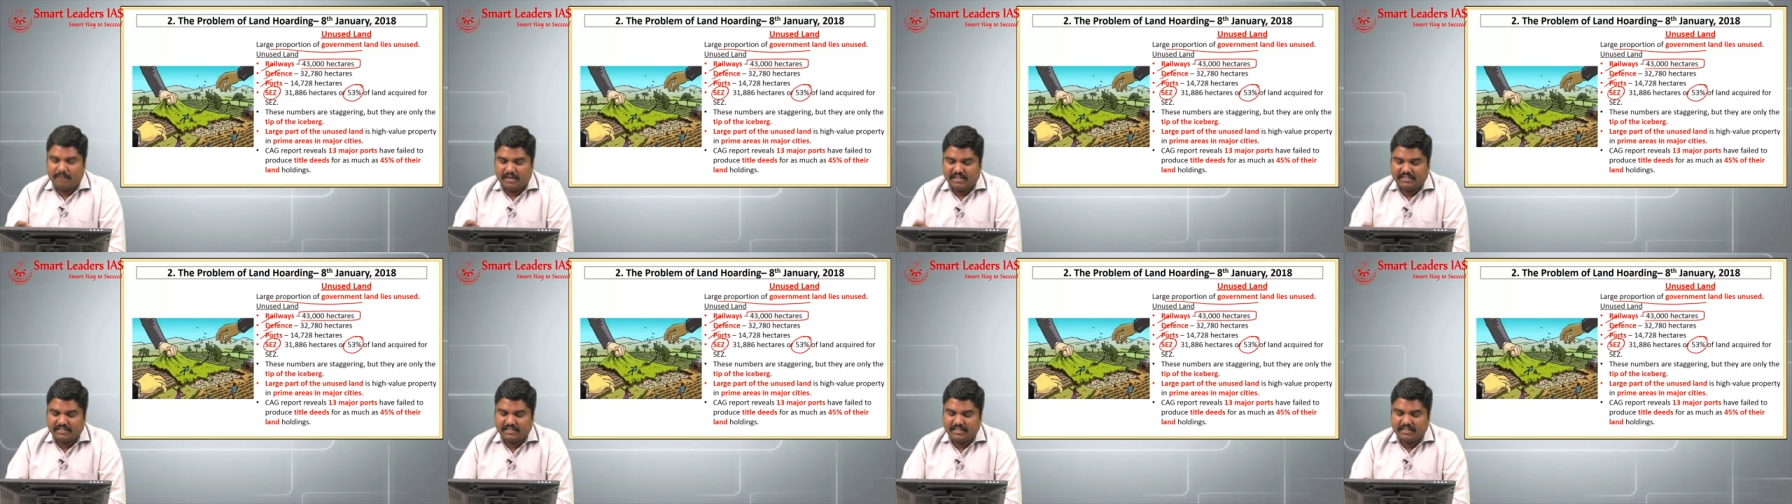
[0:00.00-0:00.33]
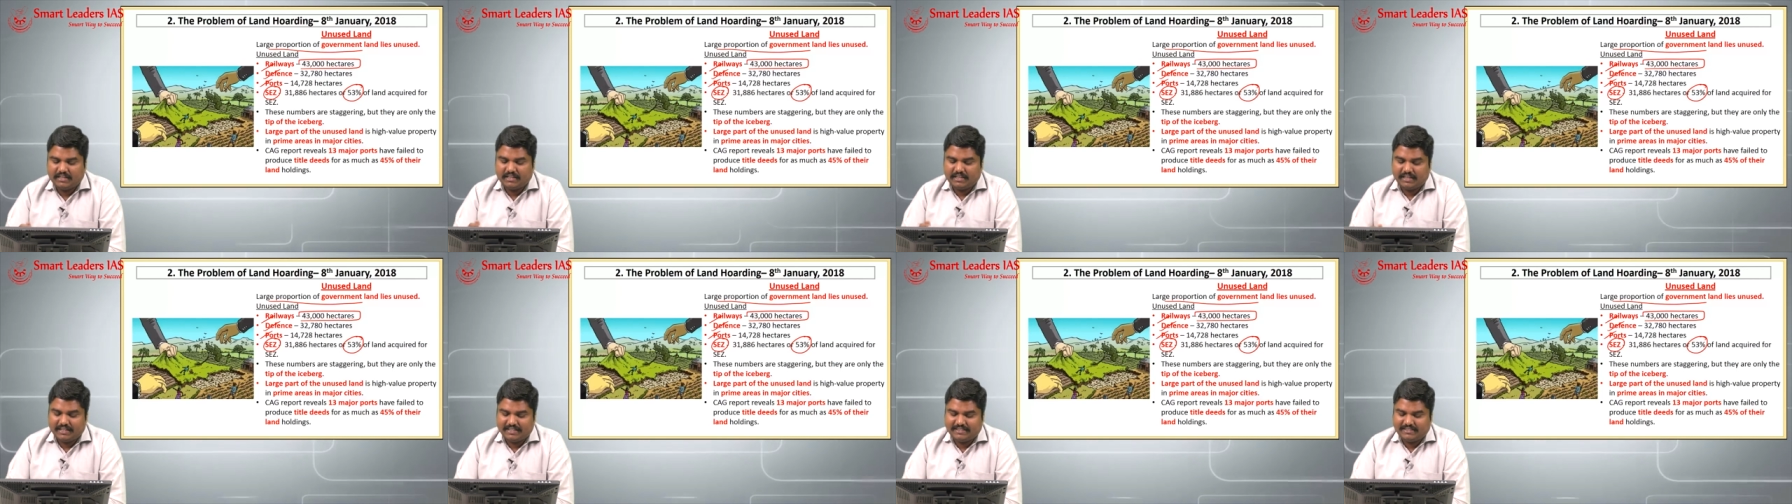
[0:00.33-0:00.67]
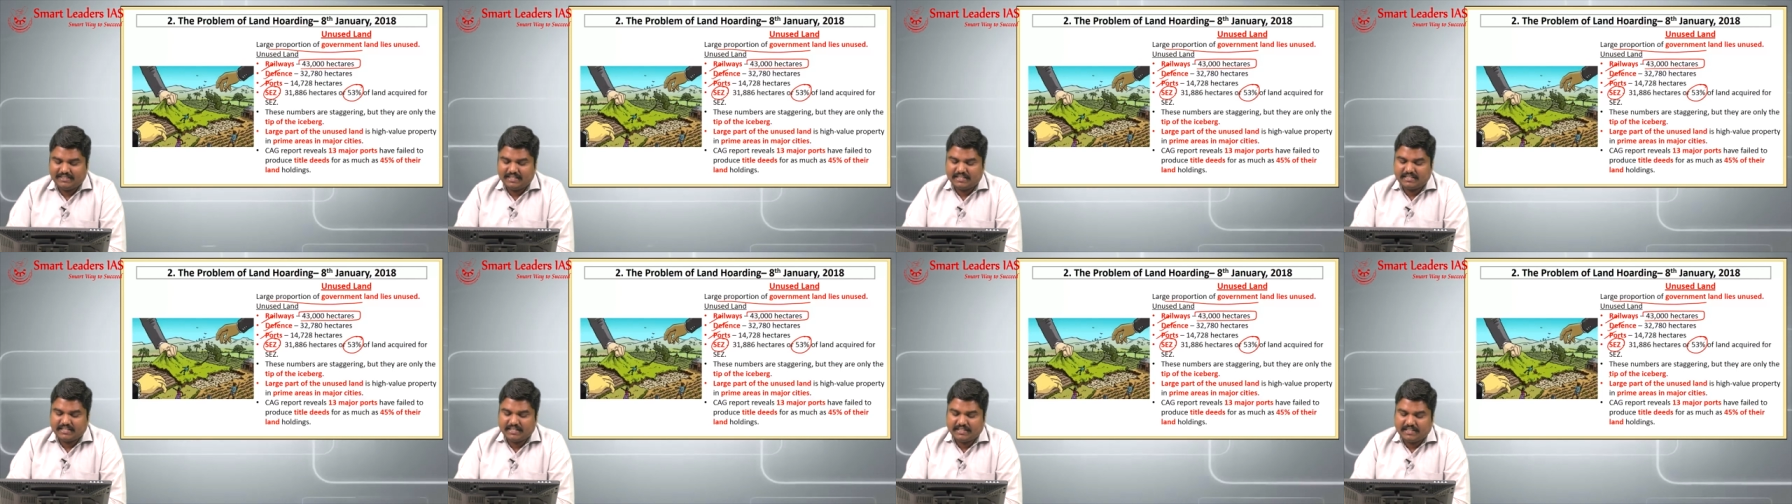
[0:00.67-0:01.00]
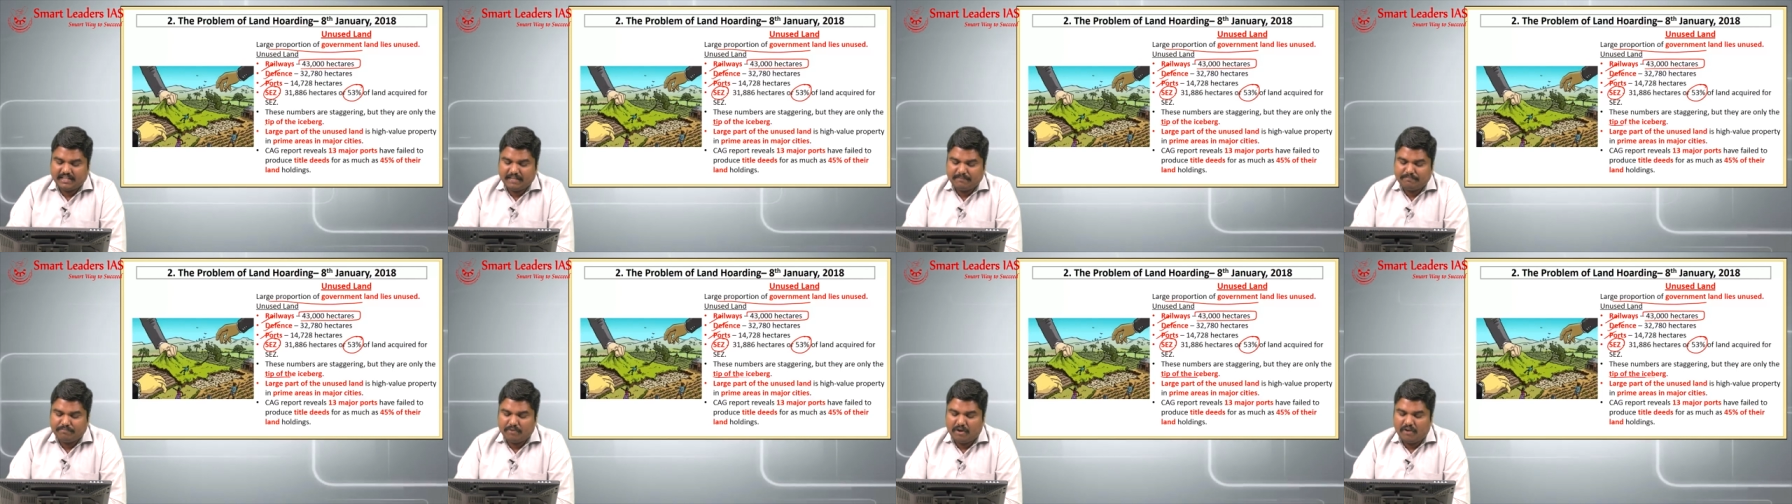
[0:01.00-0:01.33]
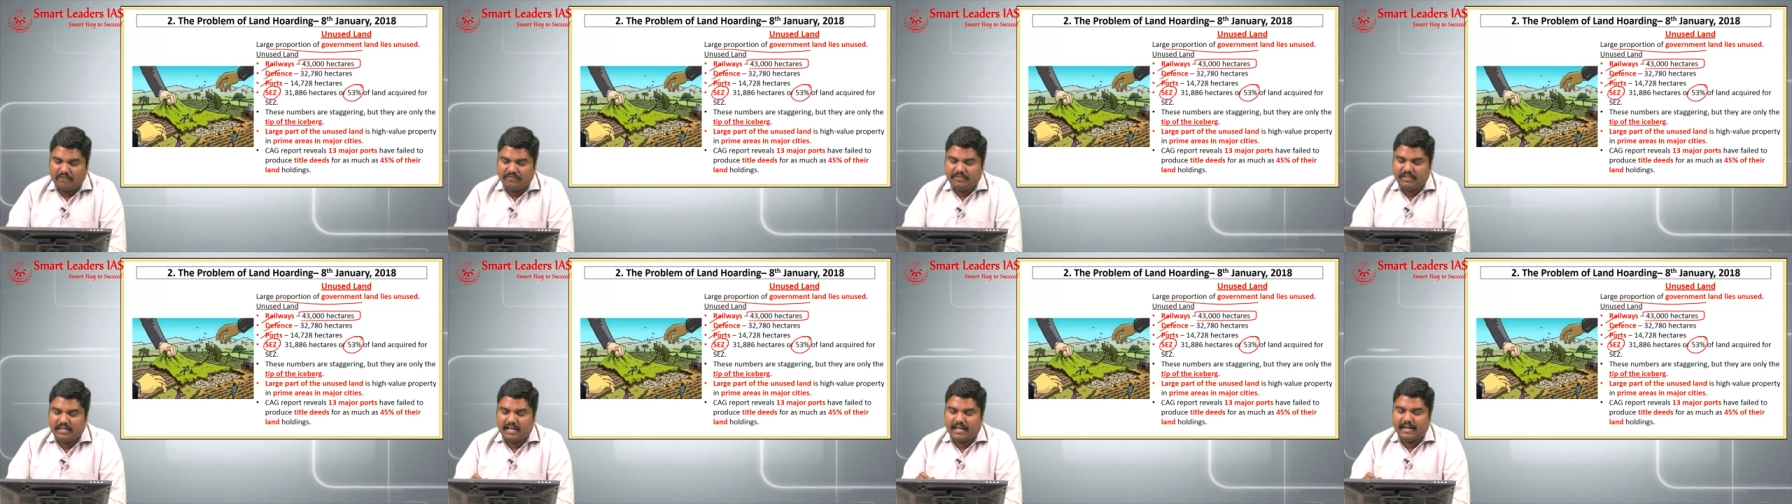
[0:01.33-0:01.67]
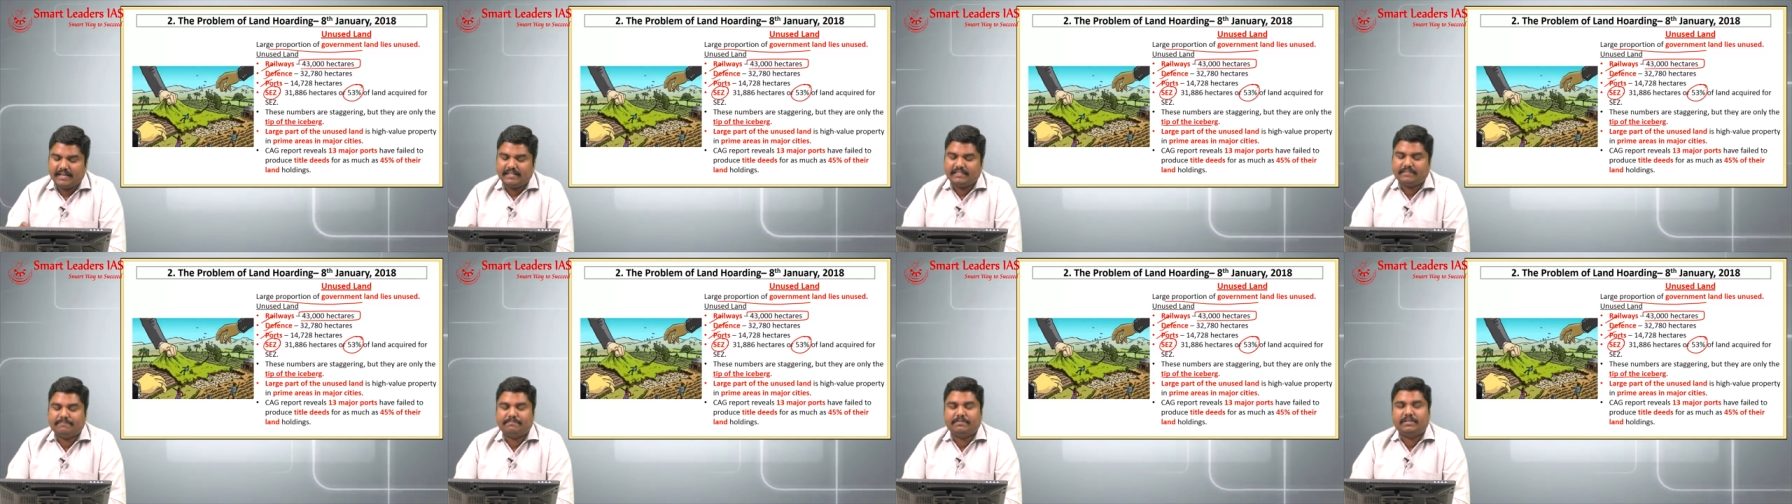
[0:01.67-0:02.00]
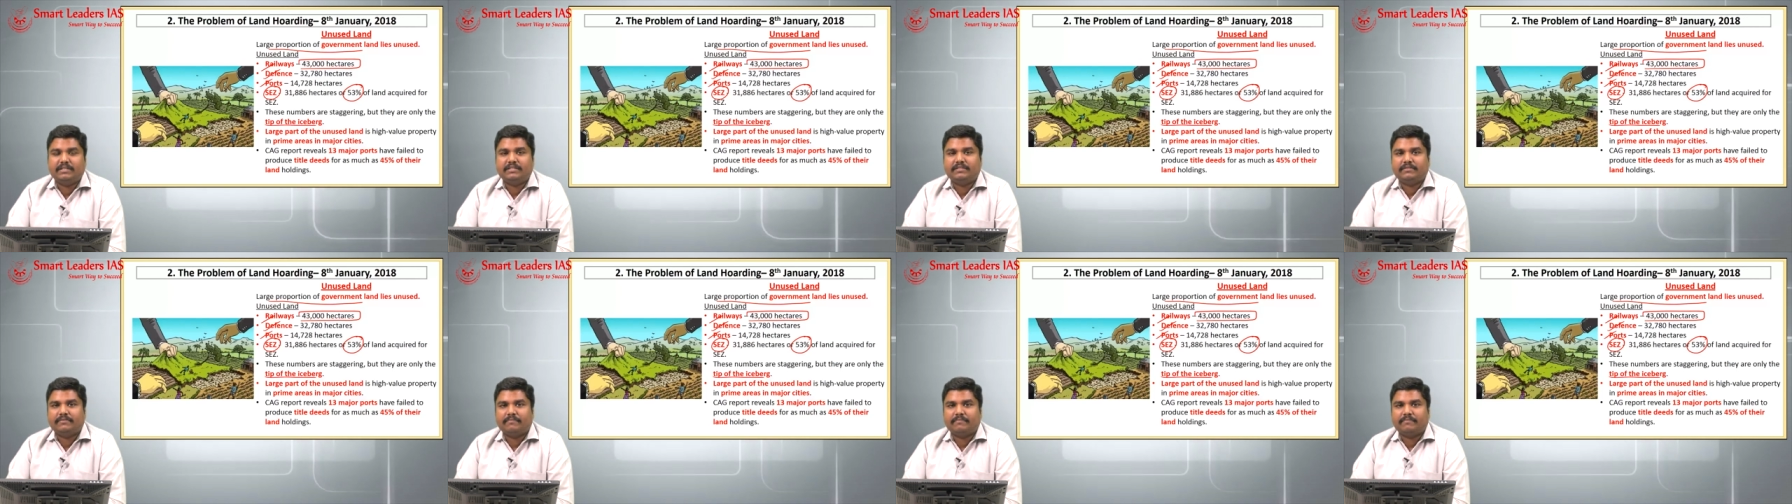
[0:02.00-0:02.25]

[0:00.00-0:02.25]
mentioning is just a tip of the iceberg